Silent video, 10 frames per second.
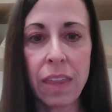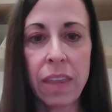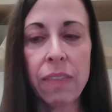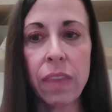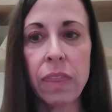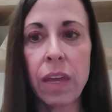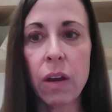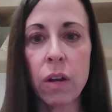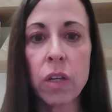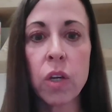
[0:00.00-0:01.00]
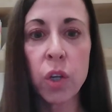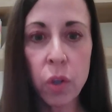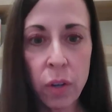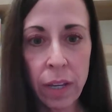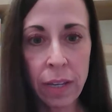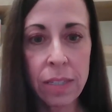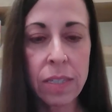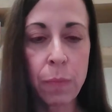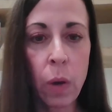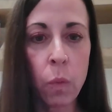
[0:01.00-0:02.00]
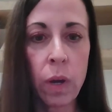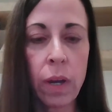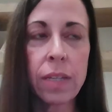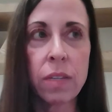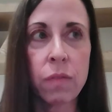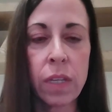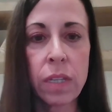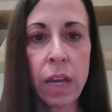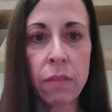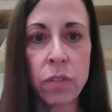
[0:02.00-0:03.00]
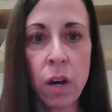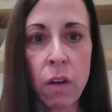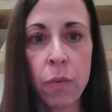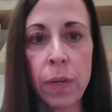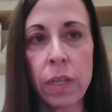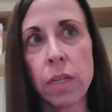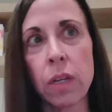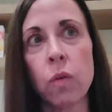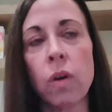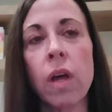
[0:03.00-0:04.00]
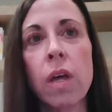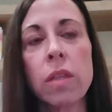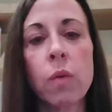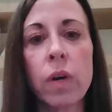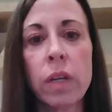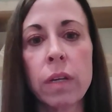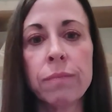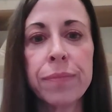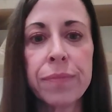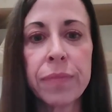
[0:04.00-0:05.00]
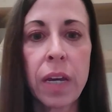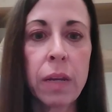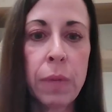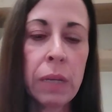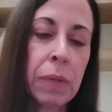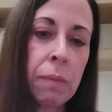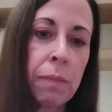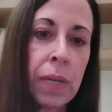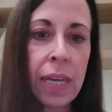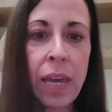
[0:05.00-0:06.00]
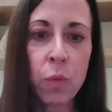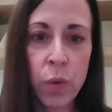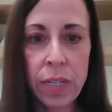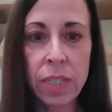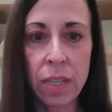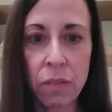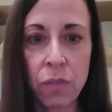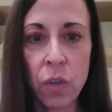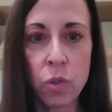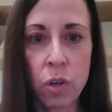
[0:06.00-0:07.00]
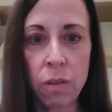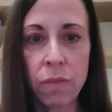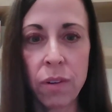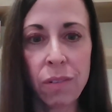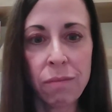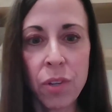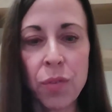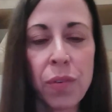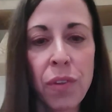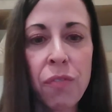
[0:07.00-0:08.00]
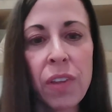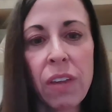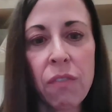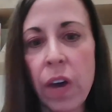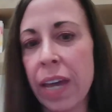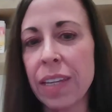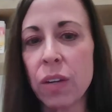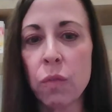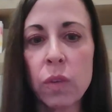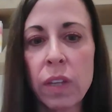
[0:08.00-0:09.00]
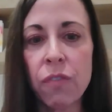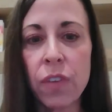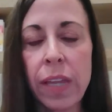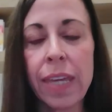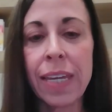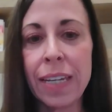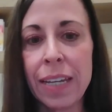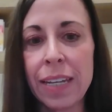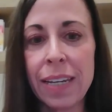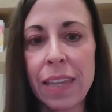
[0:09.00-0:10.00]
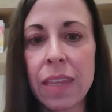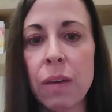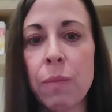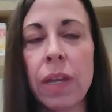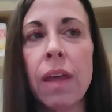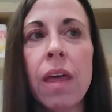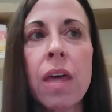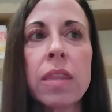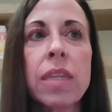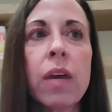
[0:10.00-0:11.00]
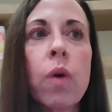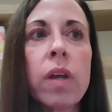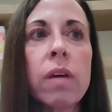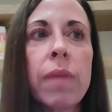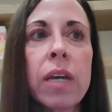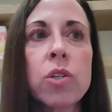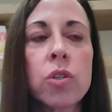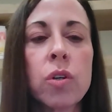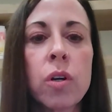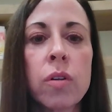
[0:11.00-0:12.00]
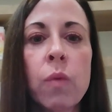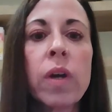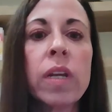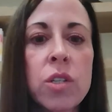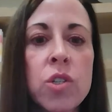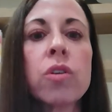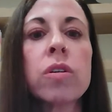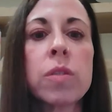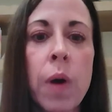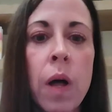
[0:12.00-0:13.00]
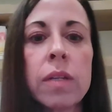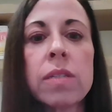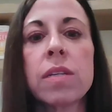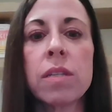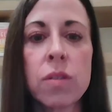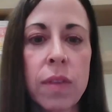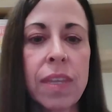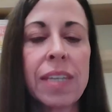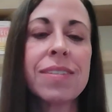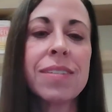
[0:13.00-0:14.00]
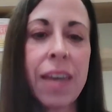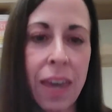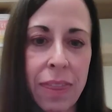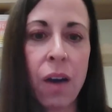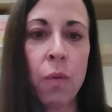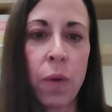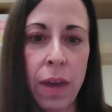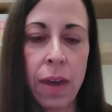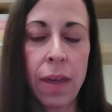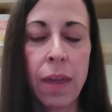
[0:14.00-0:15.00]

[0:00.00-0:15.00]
And they're curious about what kinds of things I have to offer because they want to kind of maybe mitigate risk in the future. They're feeling fine. They don't really feel like they need anything, but they want to make sure they want an insurance policy so that they stay that way.